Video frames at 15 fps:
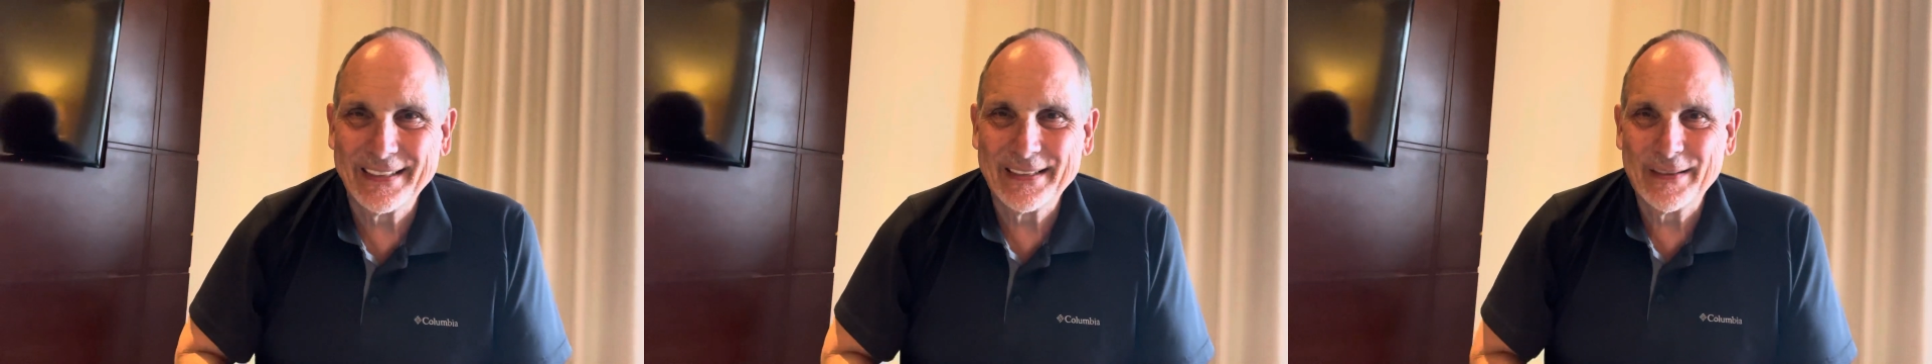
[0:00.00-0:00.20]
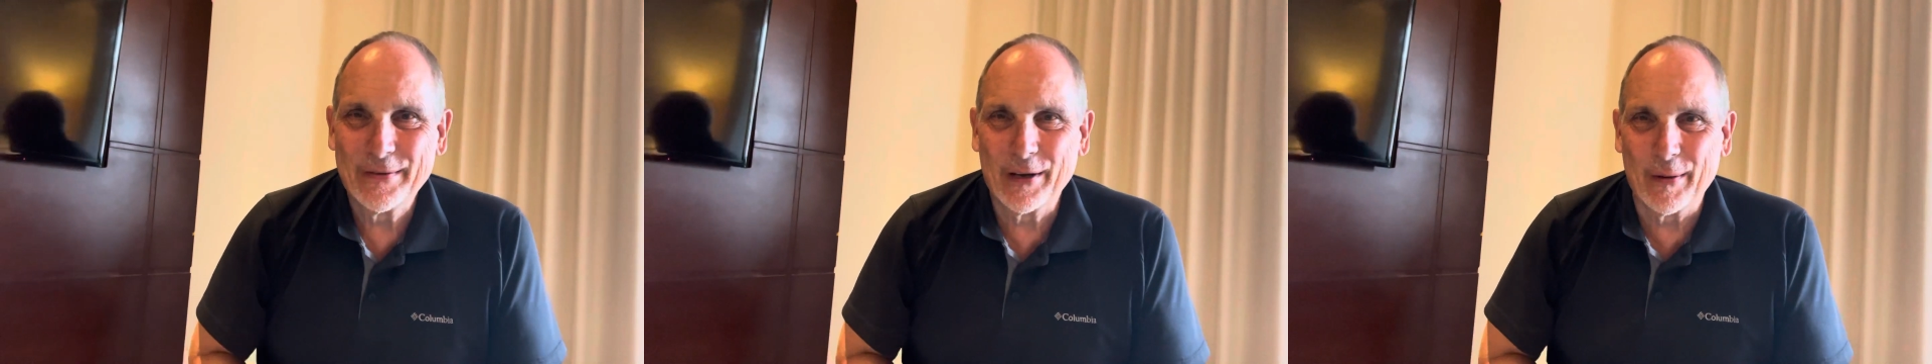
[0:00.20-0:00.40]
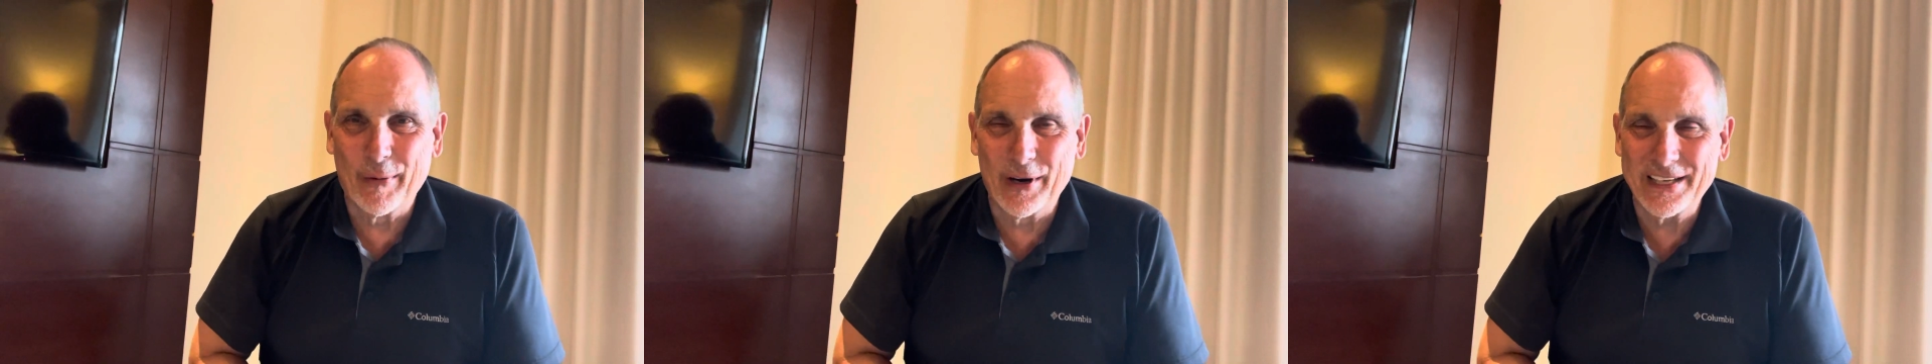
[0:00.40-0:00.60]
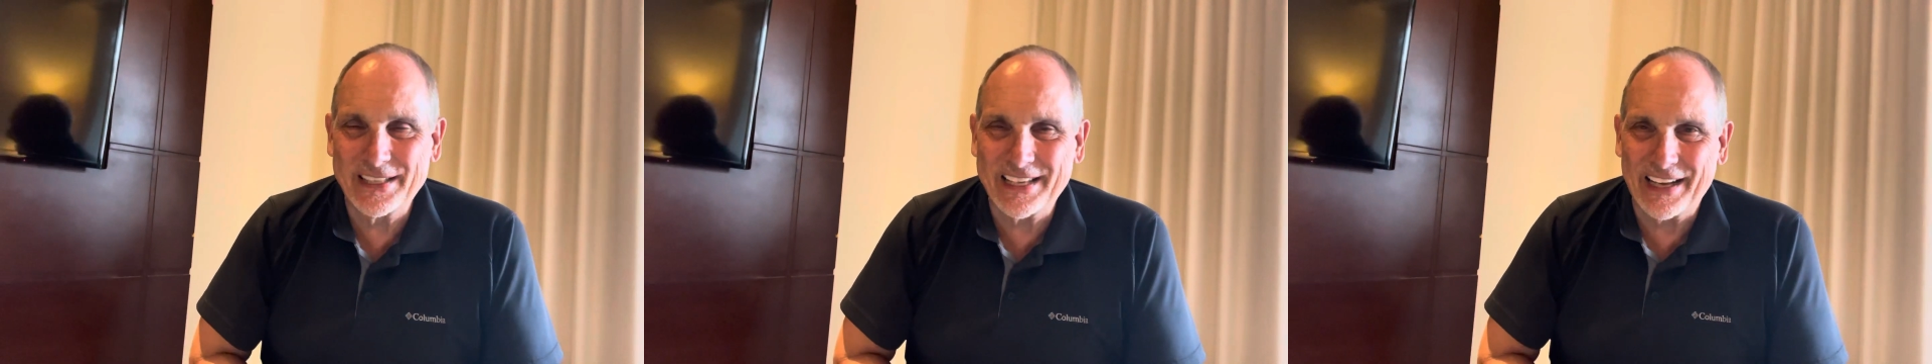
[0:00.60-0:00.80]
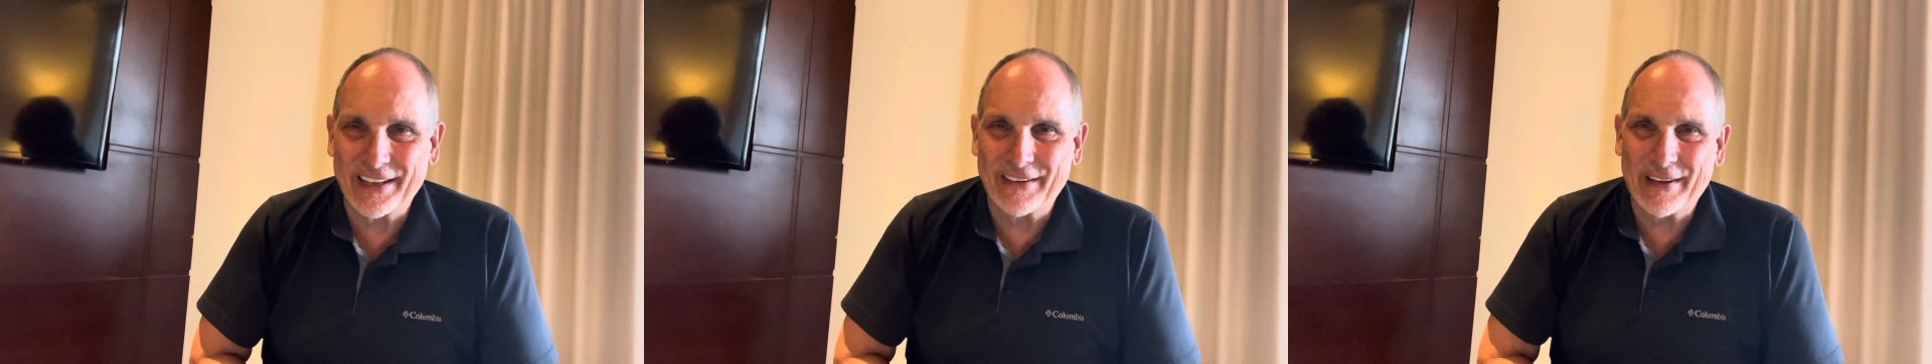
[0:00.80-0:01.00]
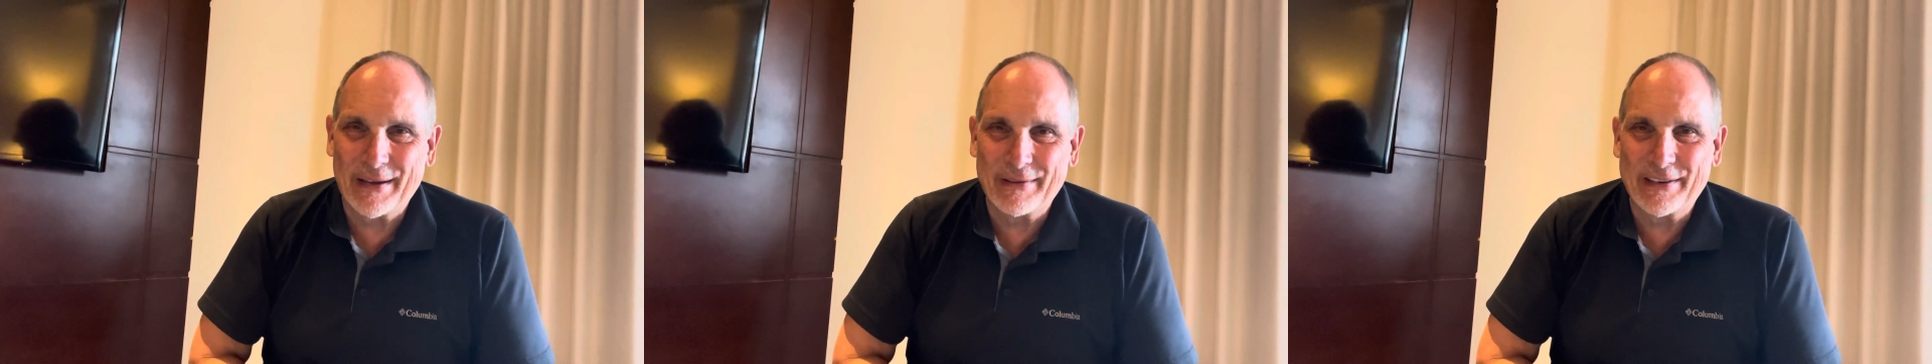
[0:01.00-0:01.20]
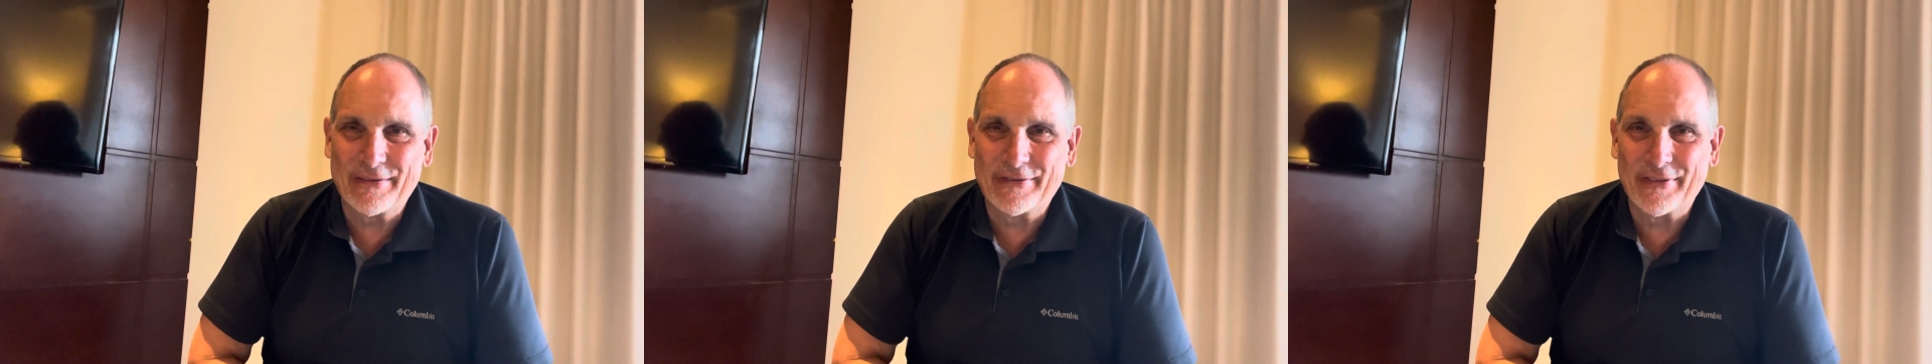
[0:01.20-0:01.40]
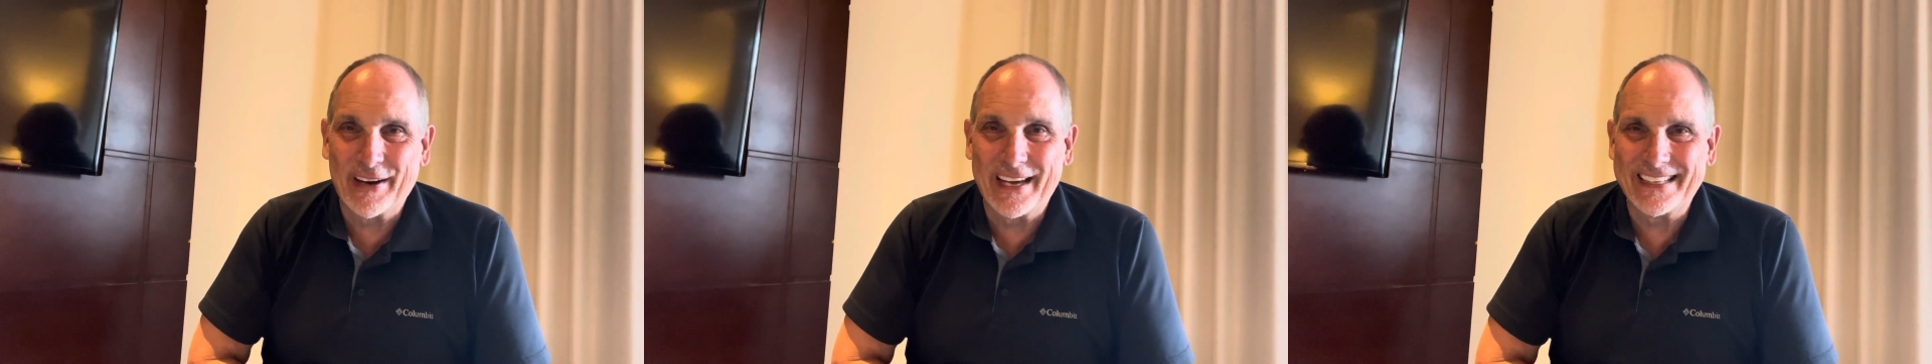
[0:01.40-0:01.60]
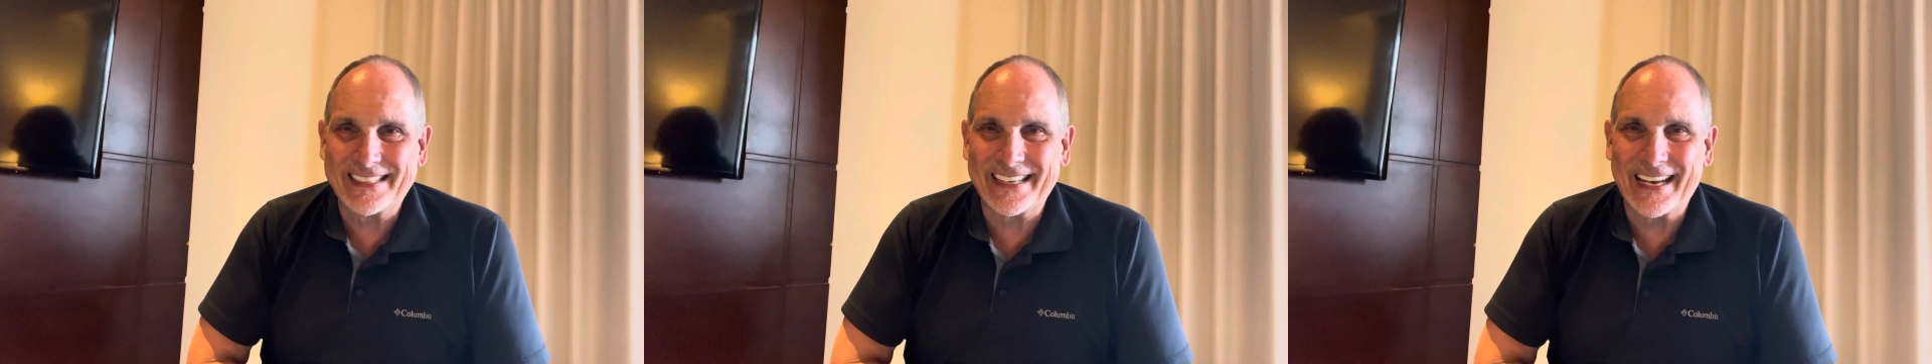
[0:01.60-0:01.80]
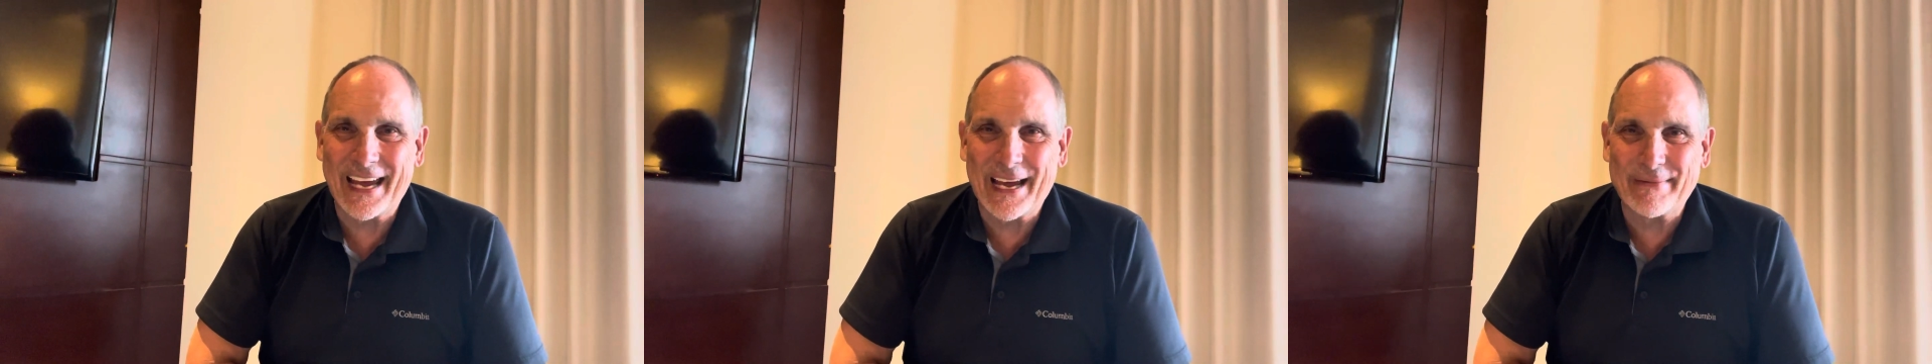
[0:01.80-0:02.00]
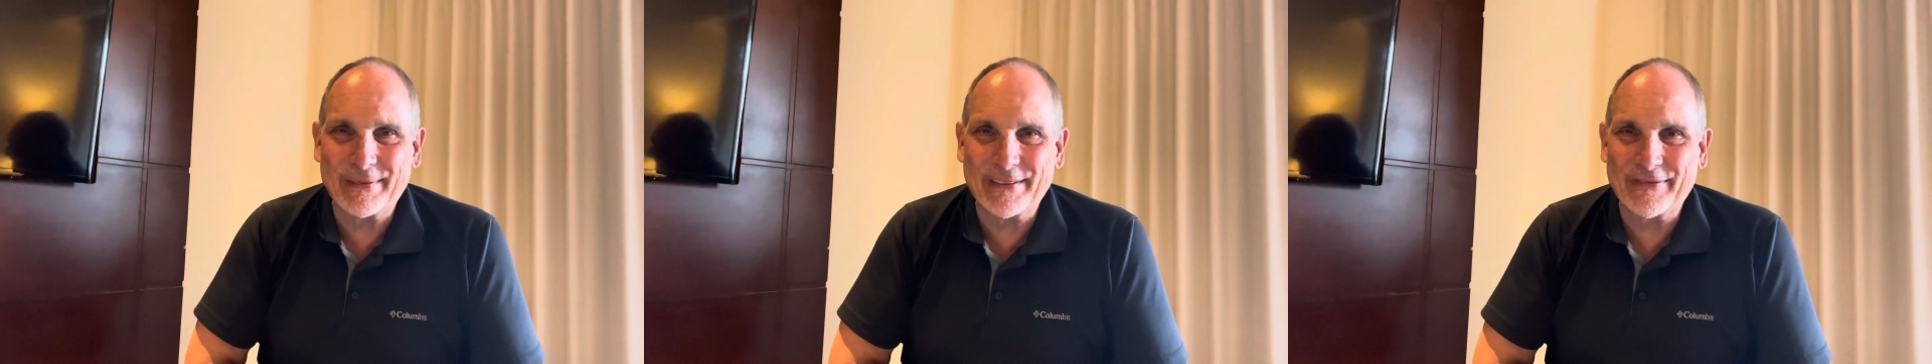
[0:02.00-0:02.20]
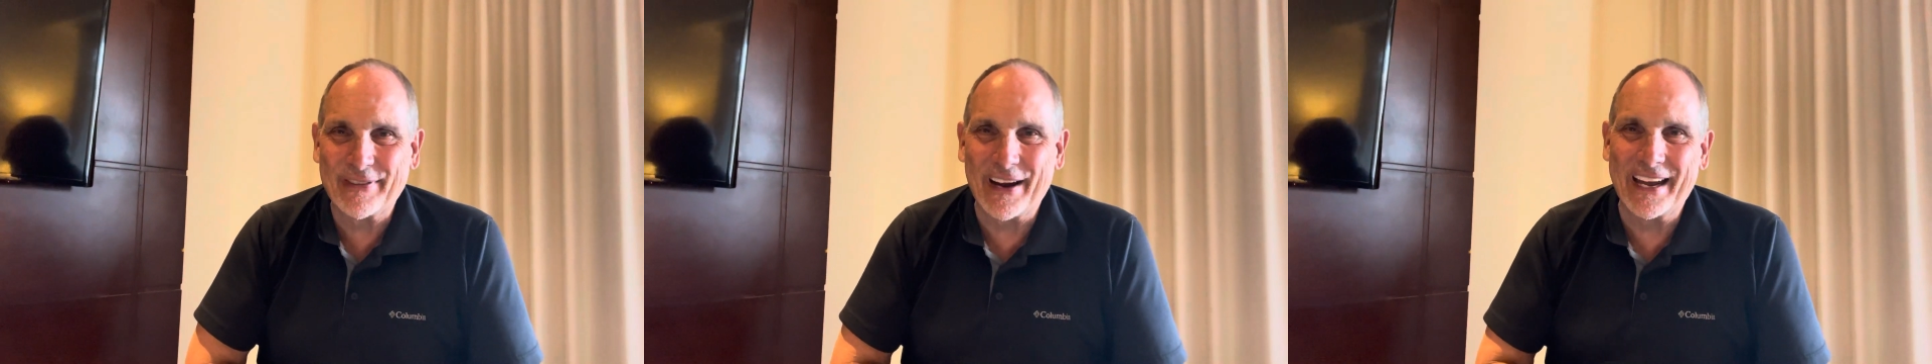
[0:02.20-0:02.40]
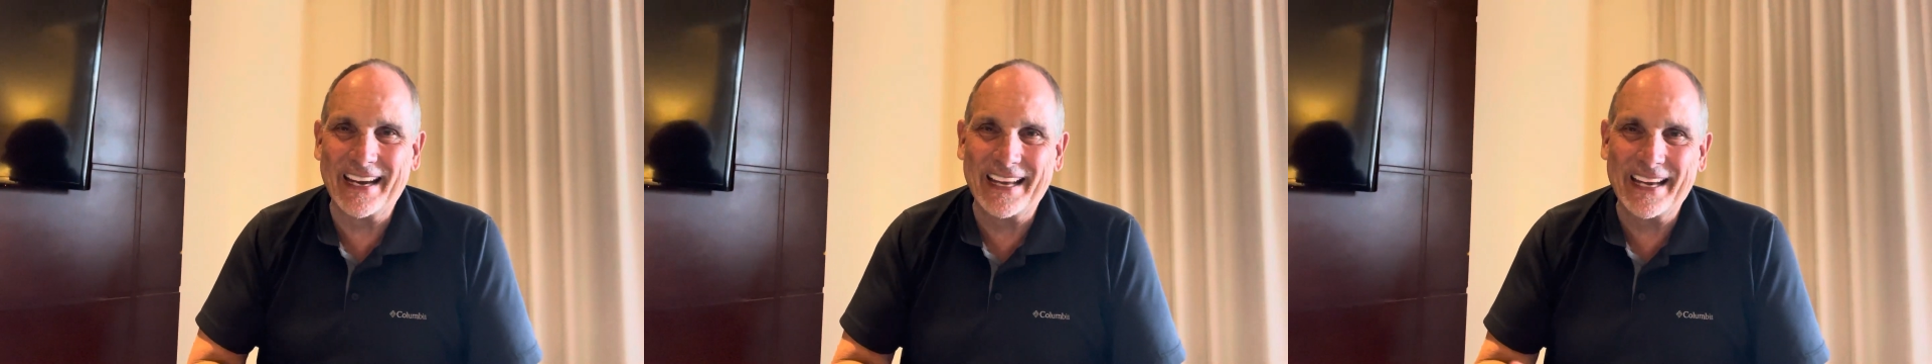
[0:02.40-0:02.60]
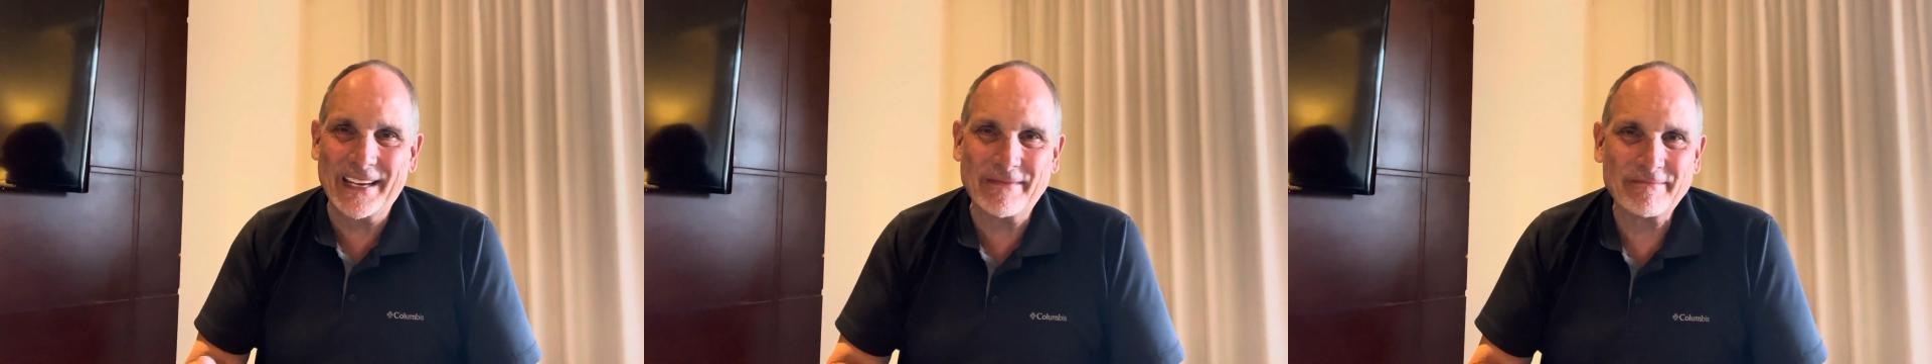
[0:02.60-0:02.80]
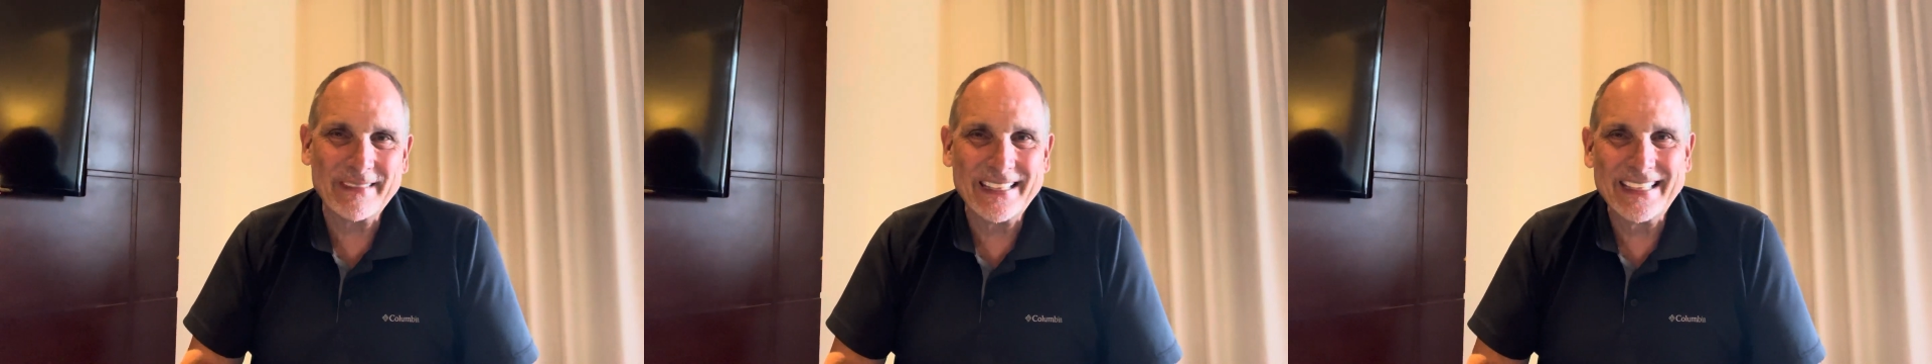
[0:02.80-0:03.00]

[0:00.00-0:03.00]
Well, good morning, SouthLake family and friends, and happy Friday.